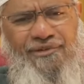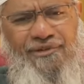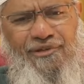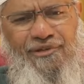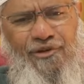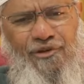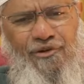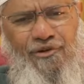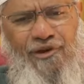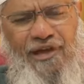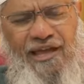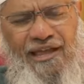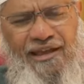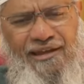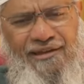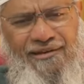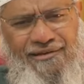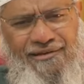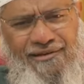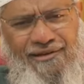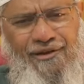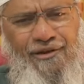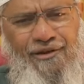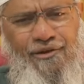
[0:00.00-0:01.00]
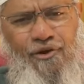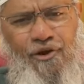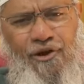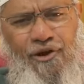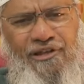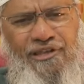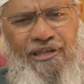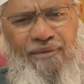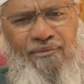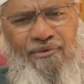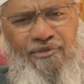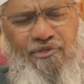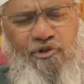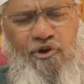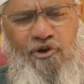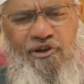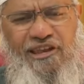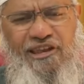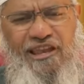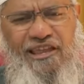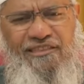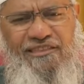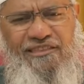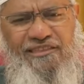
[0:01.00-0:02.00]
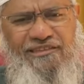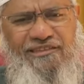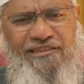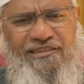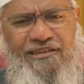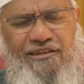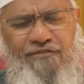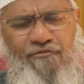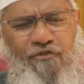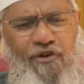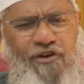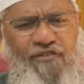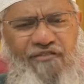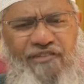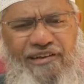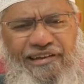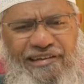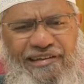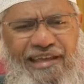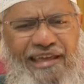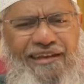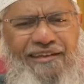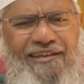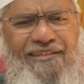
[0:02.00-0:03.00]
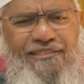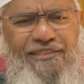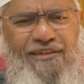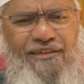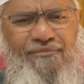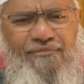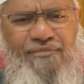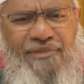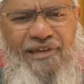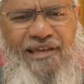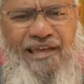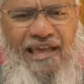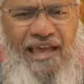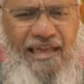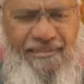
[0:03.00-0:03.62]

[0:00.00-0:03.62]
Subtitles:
you know, and called them as organization involved in terrorism.